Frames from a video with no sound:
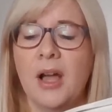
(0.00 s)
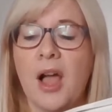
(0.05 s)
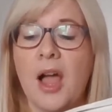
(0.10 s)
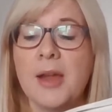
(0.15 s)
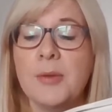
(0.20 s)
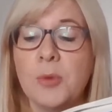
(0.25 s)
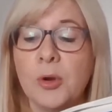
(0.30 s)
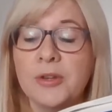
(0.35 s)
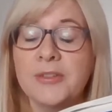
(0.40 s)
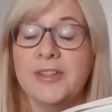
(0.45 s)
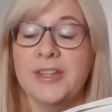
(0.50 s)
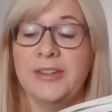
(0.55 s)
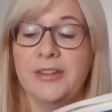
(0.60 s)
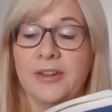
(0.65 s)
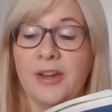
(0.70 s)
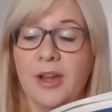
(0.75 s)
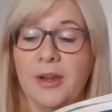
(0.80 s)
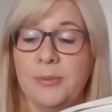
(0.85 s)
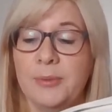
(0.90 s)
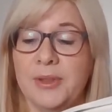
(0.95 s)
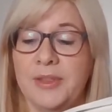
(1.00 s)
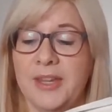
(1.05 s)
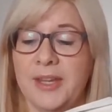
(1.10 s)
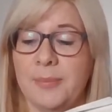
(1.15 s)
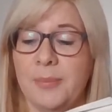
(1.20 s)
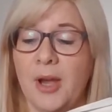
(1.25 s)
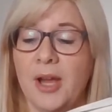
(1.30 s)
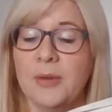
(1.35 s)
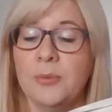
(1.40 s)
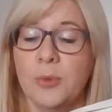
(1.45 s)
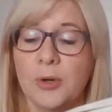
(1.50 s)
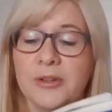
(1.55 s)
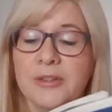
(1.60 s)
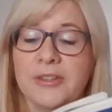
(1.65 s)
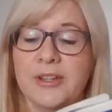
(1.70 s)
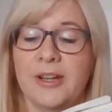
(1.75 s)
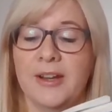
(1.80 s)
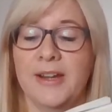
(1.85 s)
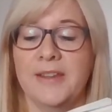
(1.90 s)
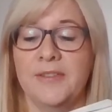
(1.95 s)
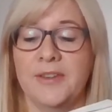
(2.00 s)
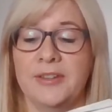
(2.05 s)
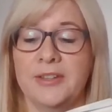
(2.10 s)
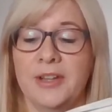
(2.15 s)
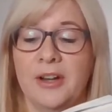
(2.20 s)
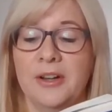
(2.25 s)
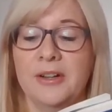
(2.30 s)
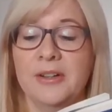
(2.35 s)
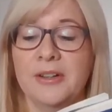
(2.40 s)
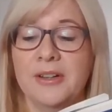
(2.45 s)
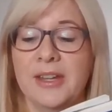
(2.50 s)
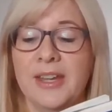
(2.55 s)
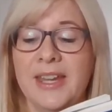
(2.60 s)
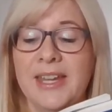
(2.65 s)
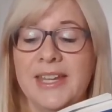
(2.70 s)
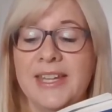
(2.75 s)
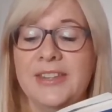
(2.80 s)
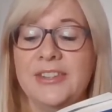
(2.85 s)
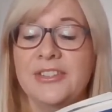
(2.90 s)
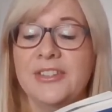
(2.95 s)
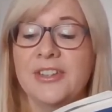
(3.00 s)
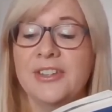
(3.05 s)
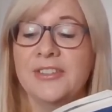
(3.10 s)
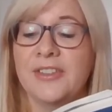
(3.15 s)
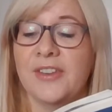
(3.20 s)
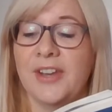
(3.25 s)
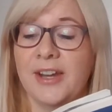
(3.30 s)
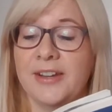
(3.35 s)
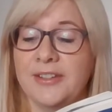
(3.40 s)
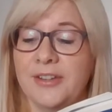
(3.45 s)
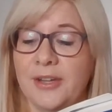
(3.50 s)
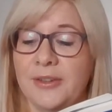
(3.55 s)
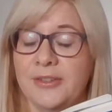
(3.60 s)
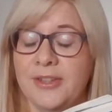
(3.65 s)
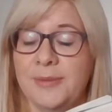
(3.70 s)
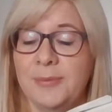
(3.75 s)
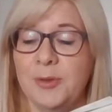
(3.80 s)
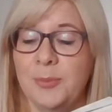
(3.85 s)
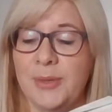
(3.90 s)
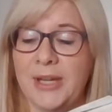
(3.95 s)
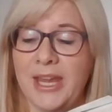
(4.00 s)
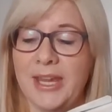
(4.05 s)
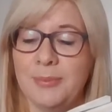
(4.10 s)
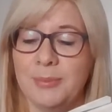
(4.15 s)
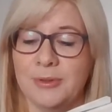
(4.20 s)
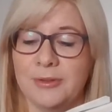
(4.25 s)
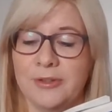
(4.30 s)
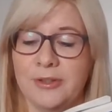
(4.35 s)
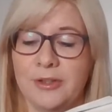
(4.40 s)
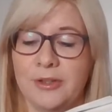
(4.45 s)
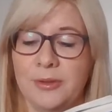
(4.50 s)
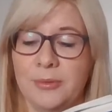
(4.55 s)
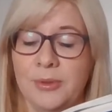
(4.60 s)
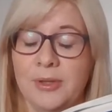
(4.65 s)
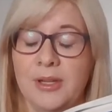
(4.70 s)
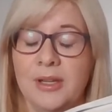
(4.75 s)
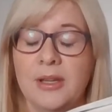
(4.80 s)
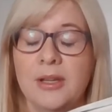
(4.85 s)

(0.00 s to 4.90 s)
I wanted to go with him. I want to like the dark. It's just that I don't seem to be able to.